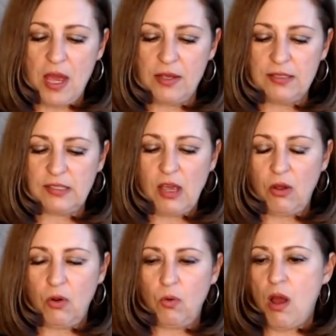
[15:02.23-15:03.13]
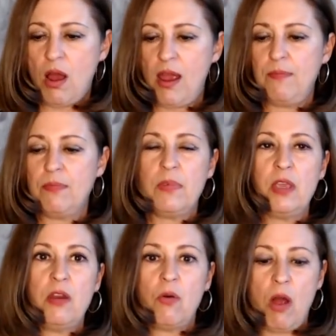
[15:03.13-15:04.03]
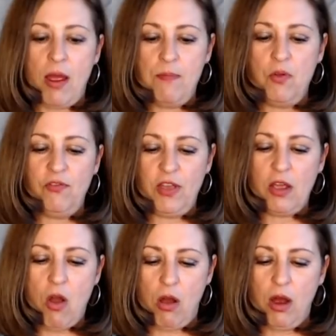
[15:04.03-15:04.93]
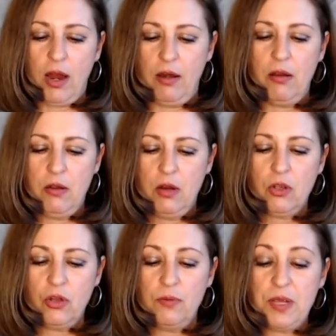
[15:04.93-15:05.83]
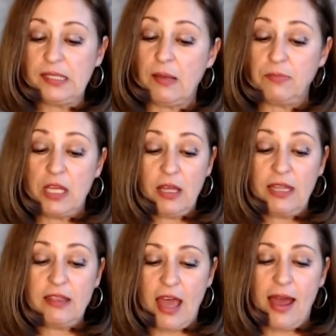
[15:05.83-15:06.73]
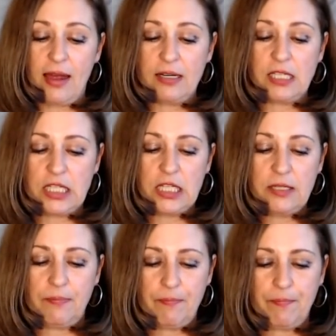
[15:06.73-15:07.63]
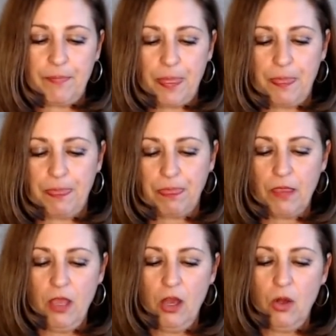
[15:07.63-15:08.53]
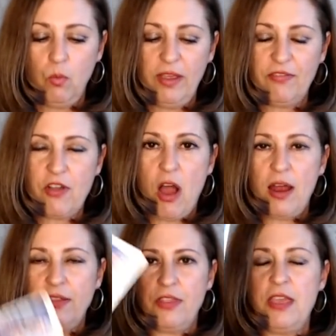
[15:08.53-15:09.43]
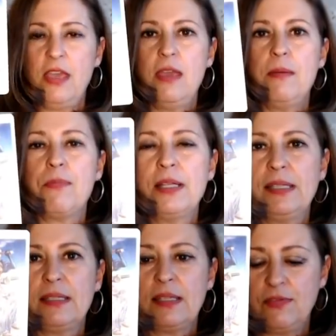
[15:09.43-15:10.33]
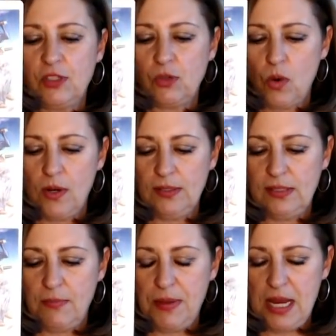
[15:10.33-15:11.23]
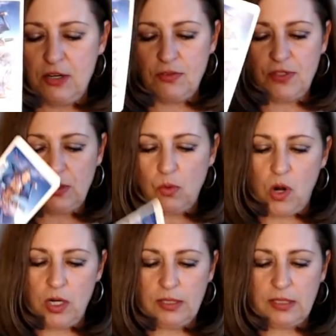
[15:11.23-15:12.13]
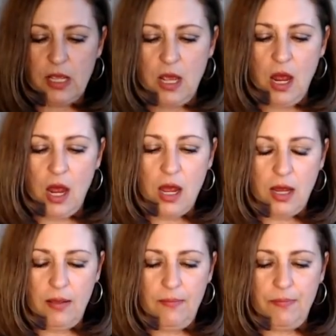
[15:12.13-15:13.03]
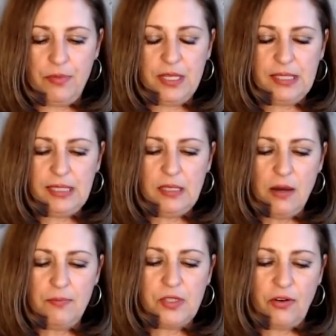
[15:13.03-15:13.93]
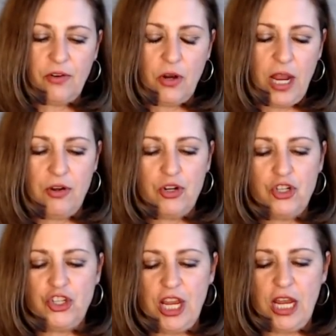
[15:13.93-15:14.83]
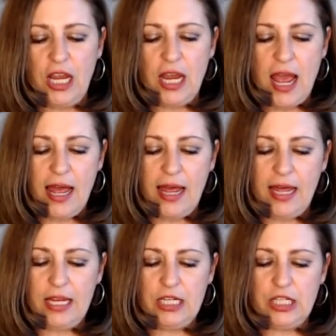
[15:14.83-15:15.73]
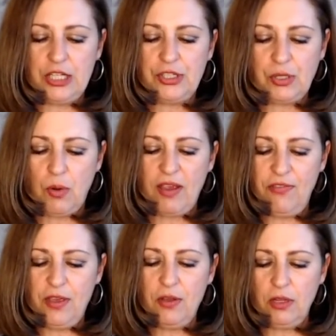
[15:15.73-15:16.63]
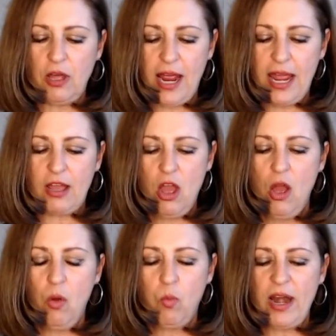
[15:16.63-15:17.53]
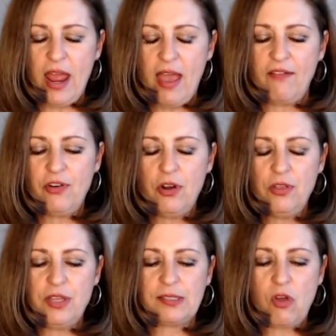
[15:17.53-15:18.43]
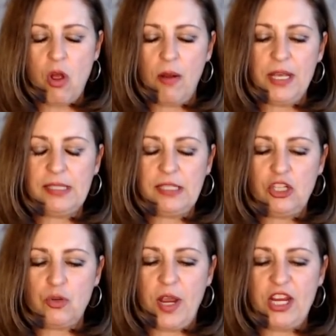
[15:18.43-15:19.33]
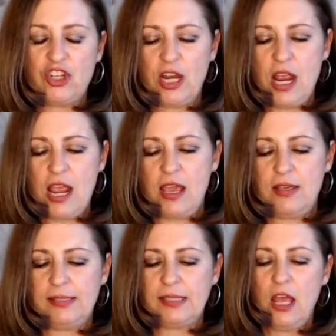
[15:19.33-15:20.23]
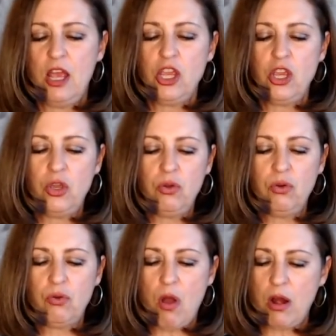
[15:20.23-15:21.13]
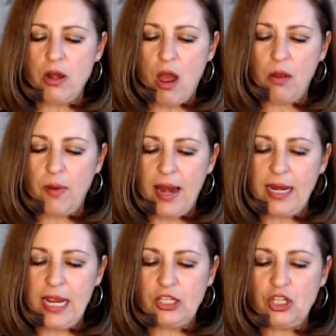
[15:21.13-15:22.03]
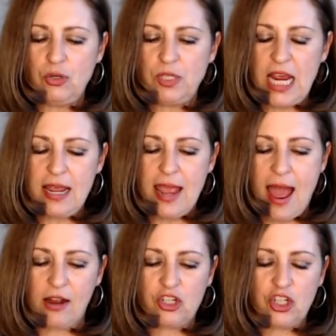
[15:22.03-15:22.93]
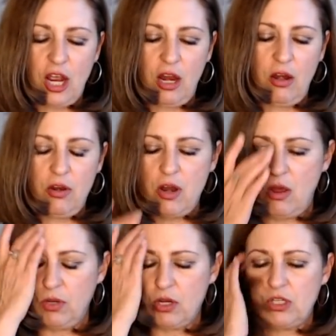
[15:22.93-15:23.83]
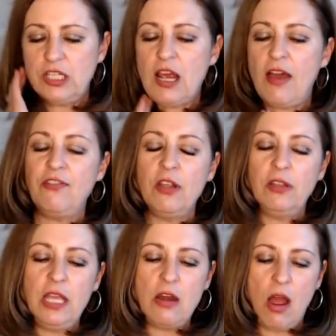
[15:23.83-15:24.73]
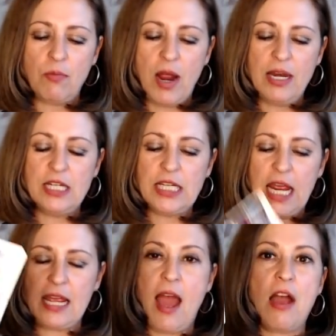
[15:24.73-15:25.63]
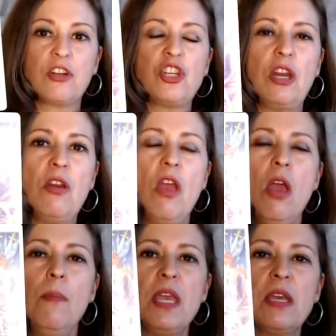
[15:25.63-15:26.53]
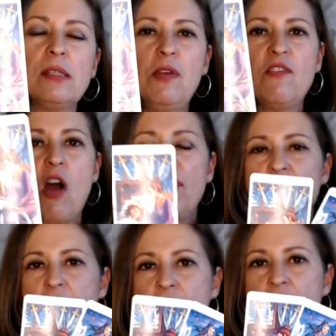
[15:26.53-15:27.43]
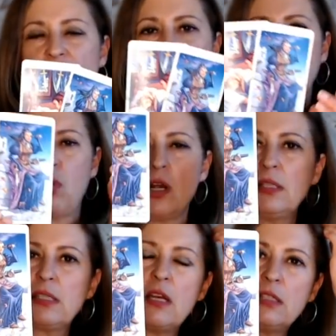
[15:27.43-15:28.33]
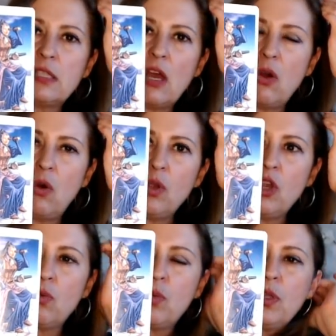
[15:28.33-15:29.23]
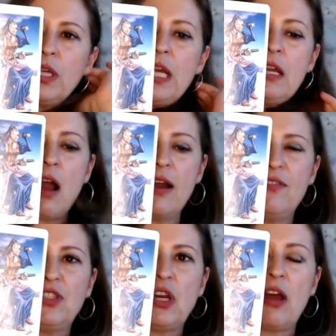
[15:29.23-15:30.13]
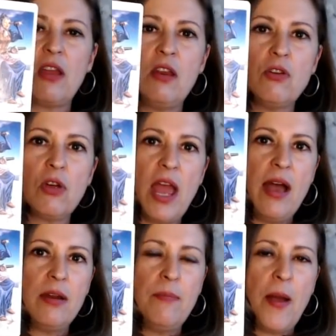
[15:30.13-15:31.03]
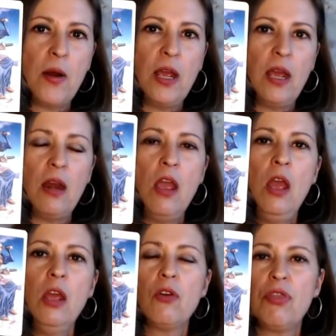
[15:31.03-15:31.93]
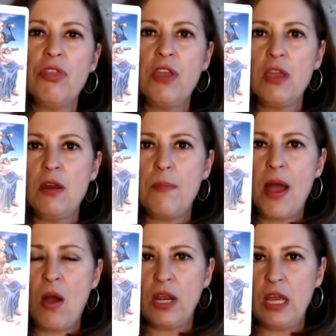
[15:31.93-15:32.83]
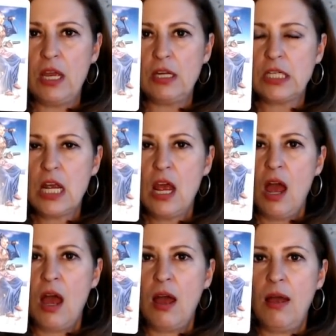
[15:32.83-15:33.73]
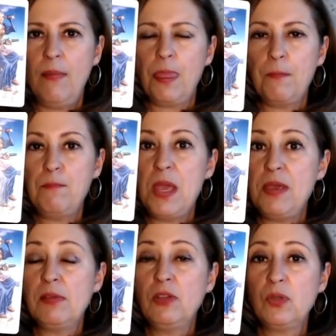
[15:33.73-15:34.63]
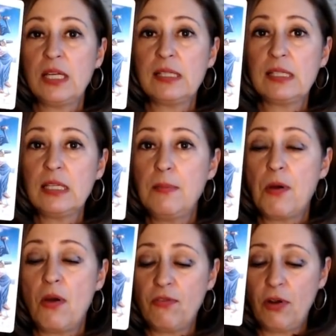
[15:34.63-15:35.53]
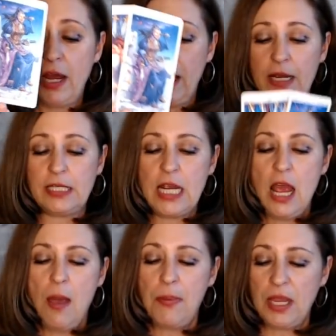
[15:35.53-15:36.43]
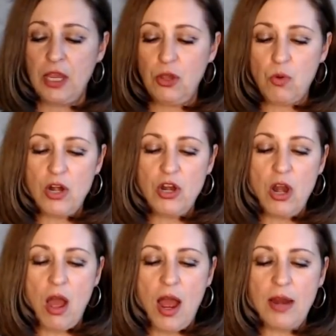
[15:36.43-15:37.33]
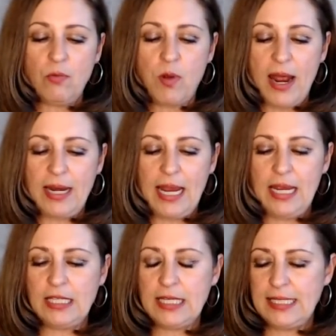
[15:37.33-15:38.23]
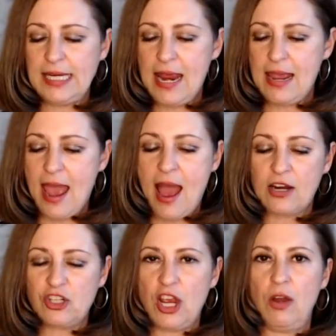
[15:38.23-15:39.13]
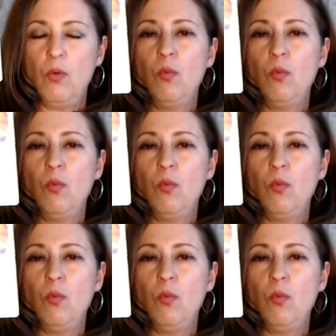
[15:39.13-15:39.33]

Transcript: And so I'm, you know, I'm moving on. Could be something like that. We've got the Princess of Swords, the Page of Swords. Um, this is an observer energy, and so I feel like whatever this karmic situation is, you are not ready to take action. No, you're definitely not ready to take action because we've got the Eight of Swords, and so you're really kind of stuck in your head about it. You're thinking about it, um, maybe losing sleep over it, but you are not ready to take action.